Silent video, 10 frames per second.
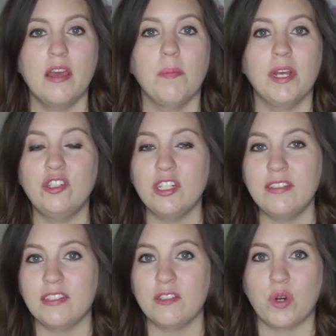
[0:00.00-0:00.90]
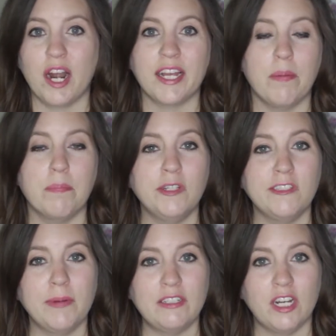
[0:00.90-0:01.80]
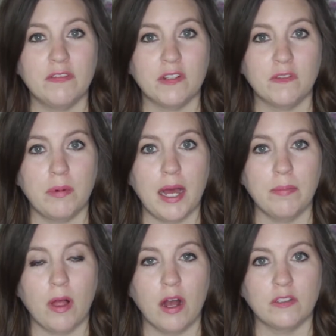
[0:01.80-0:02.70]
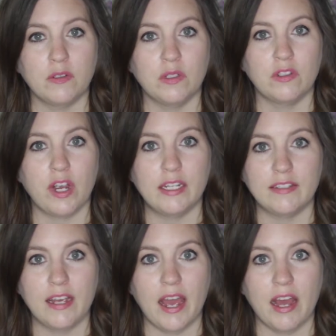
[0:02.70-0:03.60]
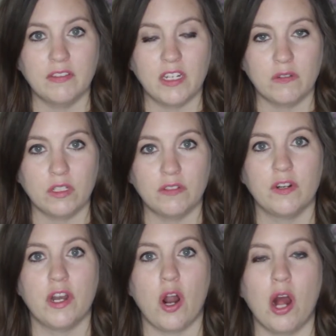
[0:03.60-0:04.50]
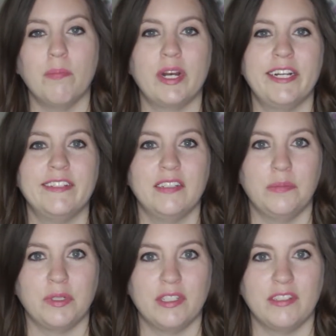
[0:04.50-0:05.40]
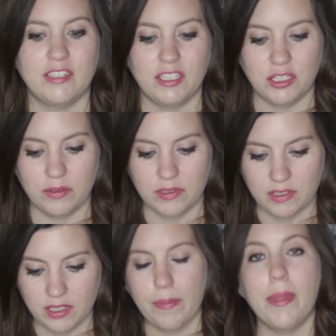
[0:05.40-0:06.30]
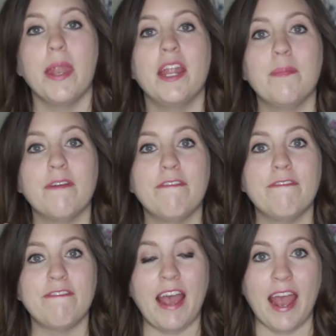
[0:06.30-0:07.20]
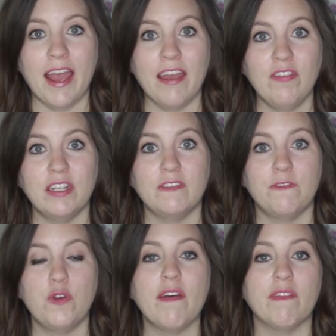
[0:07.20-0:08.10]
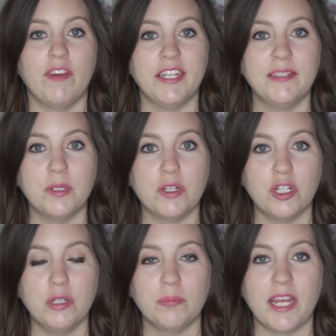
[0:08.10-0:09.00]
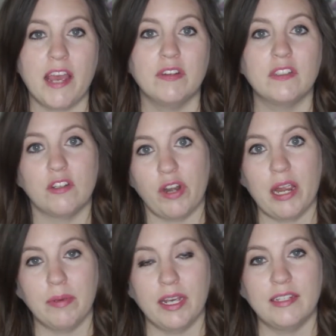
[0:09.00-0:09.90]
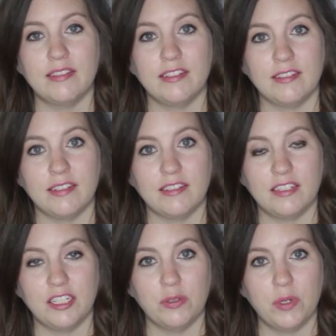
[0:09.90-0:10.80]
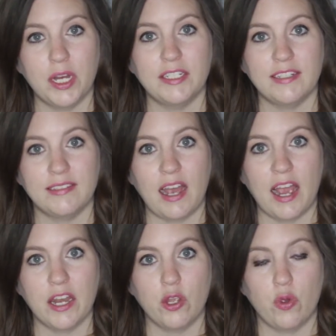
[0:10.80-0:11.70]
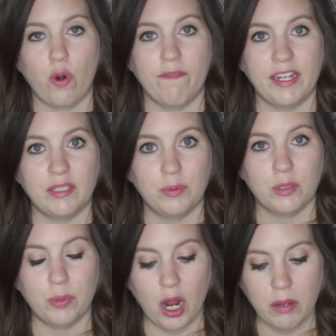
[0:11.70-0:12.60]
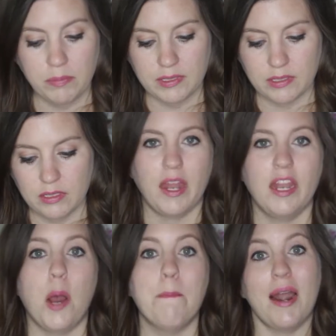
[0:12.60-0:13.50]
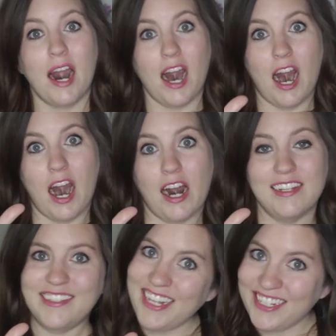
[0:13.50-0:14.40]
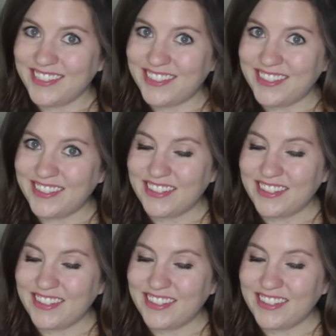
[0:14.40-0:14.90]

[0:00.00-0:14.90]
Pinterest is where I get most of my traffic for my blog, so it's great to have several different on-brand templates to use. Number 5 is if you have a Facebook group, Canva is a great place to design your Facebook prompts. Number 6.